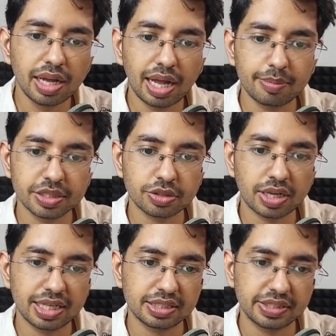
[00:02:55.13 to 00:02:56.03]

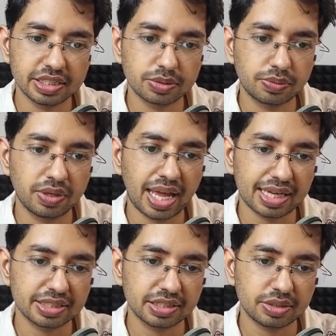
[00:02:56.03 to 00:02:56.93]
Amazon SES full
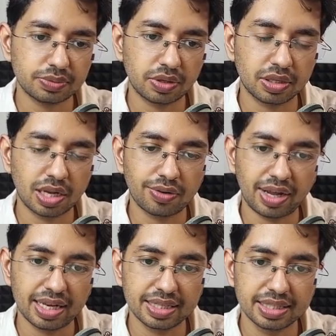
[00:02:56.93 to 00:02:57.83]
access for now
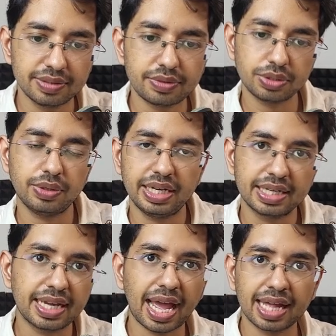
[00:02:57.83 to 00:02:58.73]
I'll give, so
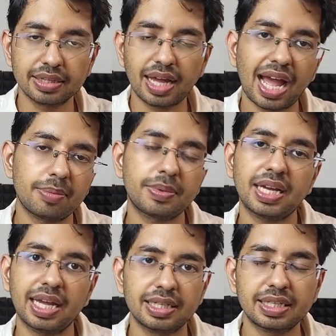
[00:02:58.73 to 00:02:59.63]
the app
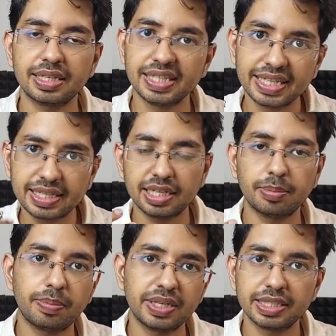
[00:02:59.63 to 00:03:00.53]
can create
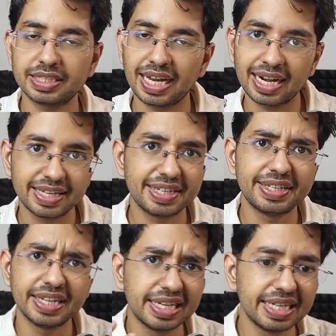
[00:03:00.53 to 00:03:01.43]
templates, edit,
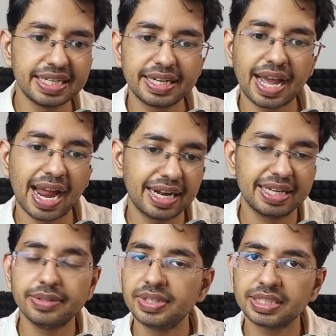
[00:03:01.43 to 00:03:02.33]
delete, and
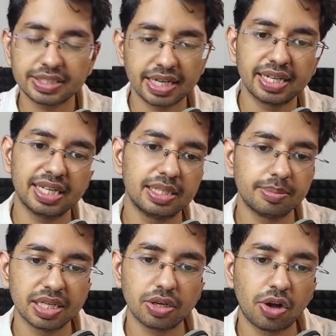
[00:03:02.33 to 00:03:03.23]
even send
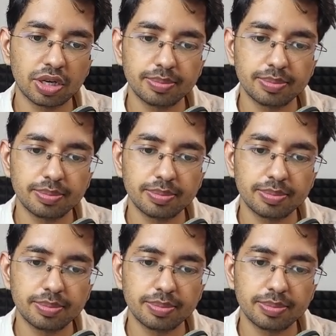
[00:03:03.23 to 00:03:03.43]
email on